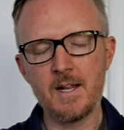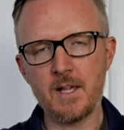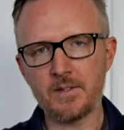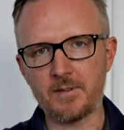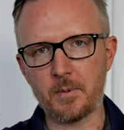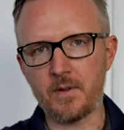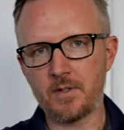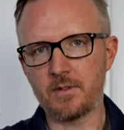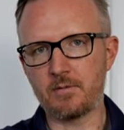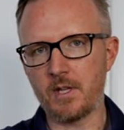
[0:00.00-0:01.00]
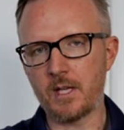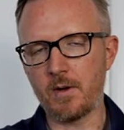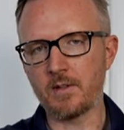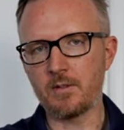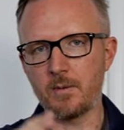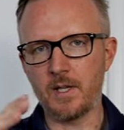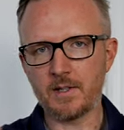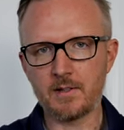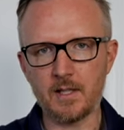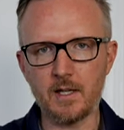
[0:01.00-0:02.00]
This is where this is really going to
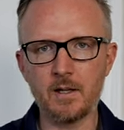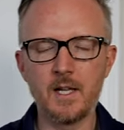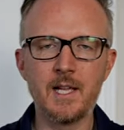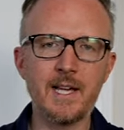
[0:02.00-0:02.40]
excel.